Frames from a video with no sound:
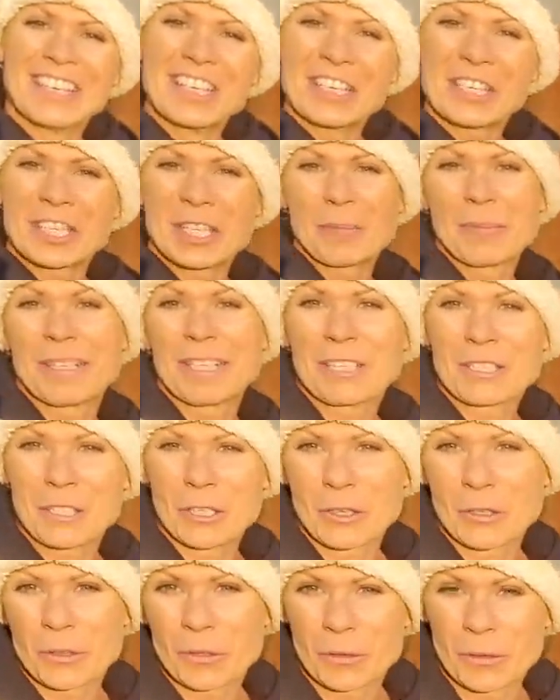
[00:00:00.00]
Somebody
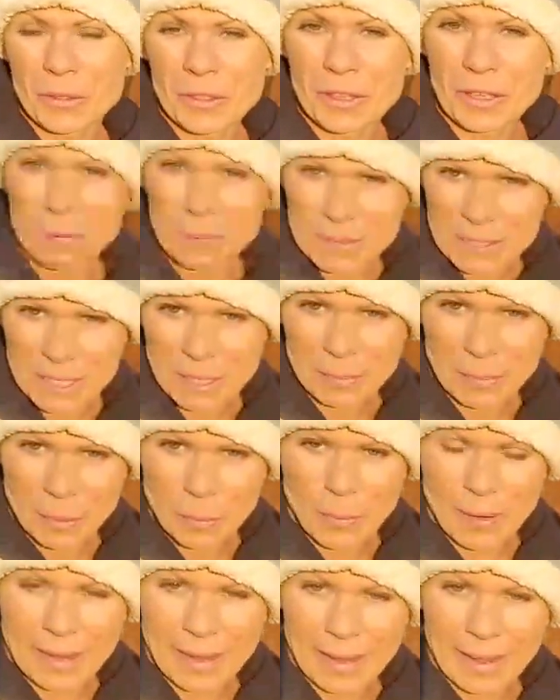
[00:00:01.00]
took their thumbs up
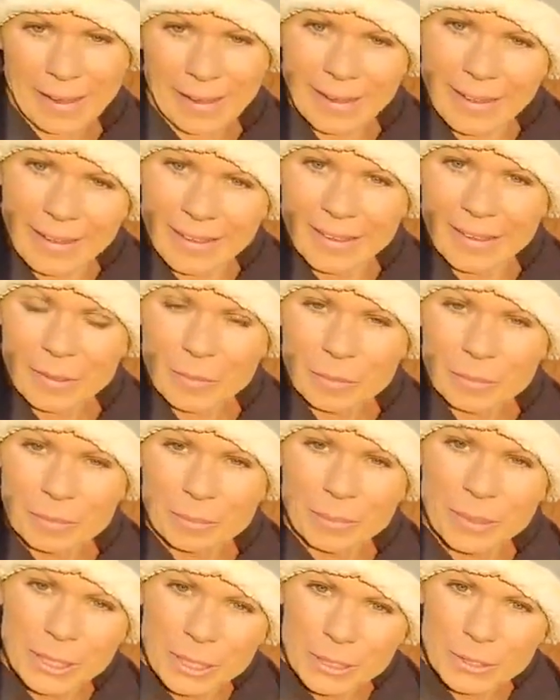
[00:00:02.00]
away.
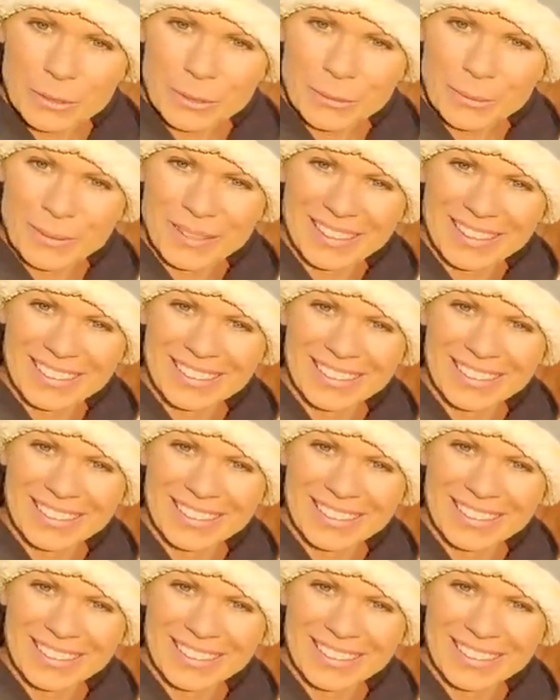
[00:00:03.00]
Boo.